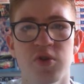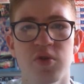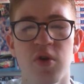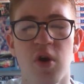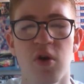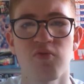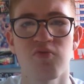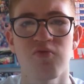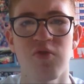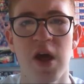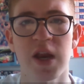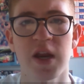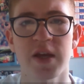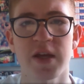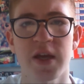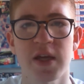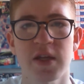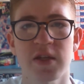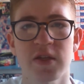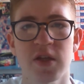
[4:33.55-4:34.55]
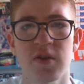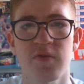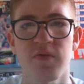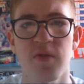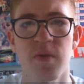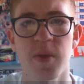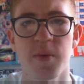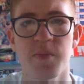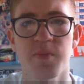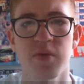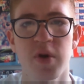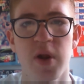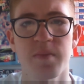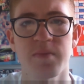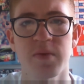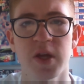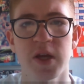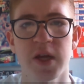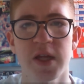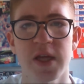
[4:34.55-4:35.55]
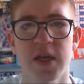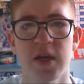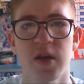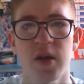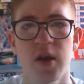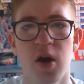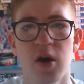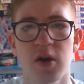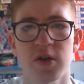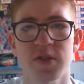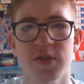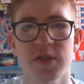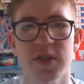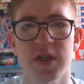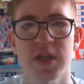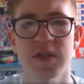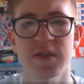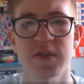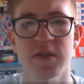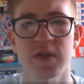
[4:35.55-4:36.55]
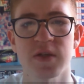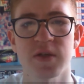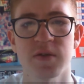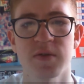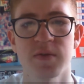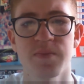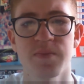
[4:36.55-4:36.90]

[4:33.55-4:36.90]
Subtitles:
who got relegated from the Premier League last season.